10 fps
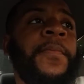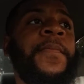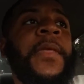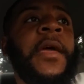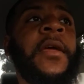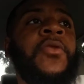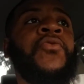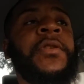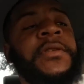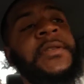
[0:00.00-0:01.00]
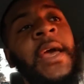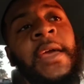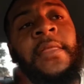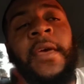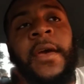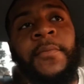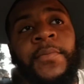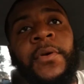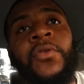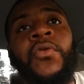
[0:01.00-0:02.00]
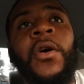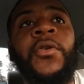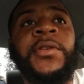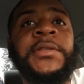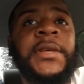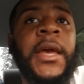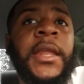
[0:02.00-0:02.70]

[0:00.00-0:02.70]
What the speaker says: you can say that, but you can only say